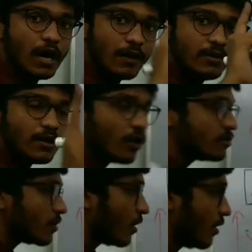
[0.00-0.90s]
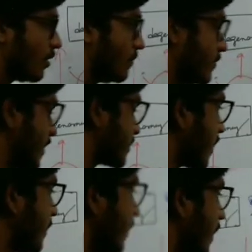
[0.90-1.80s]
I will
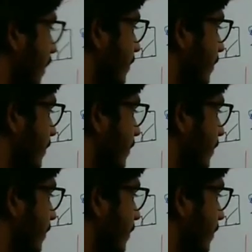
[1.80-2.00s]
describe